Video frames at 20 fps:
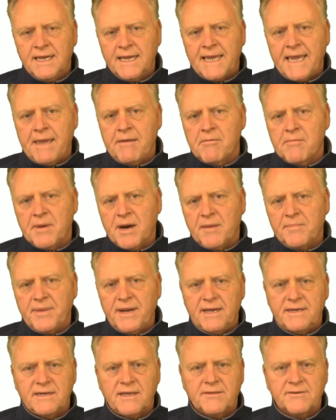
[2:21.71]
came about by
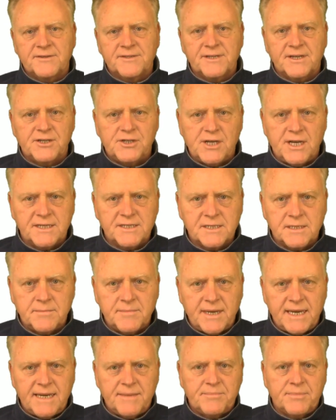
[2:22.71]
another suggestion
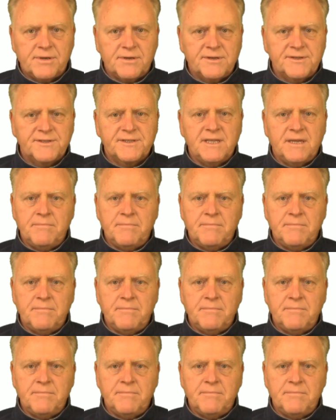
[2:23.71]
by a person